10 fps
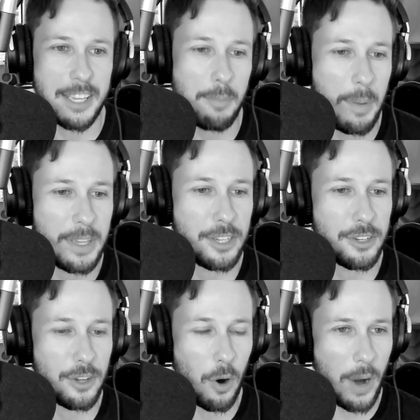scene made me
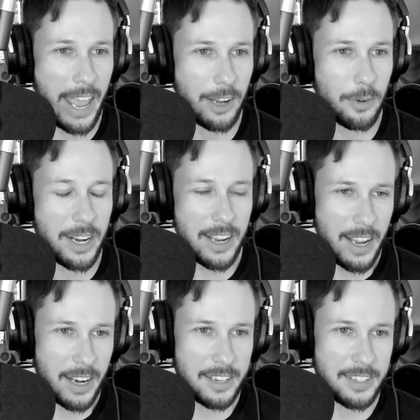so angry
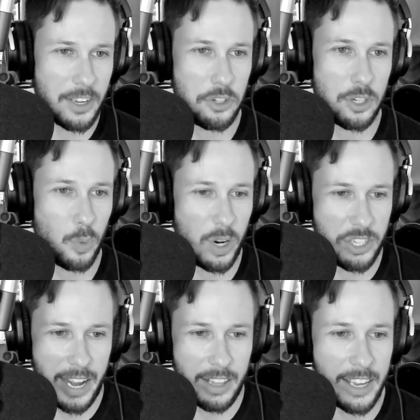because I just
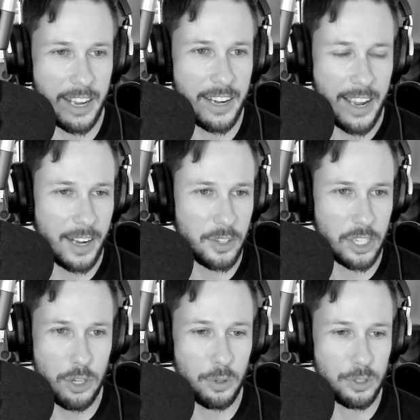watched Alien and I was
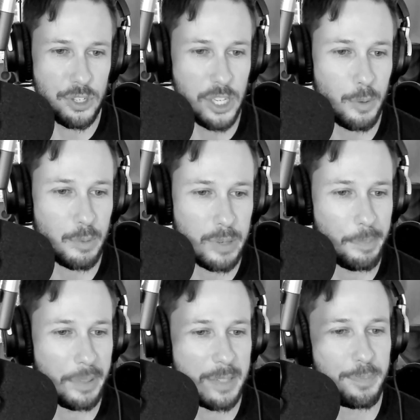like, you don't know what
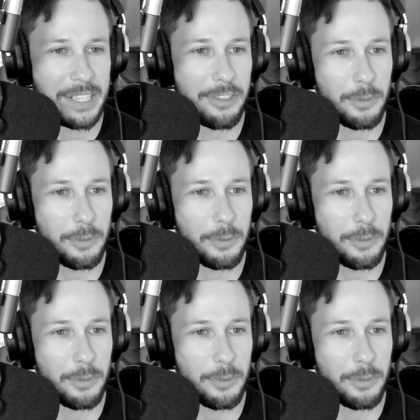Ripley's been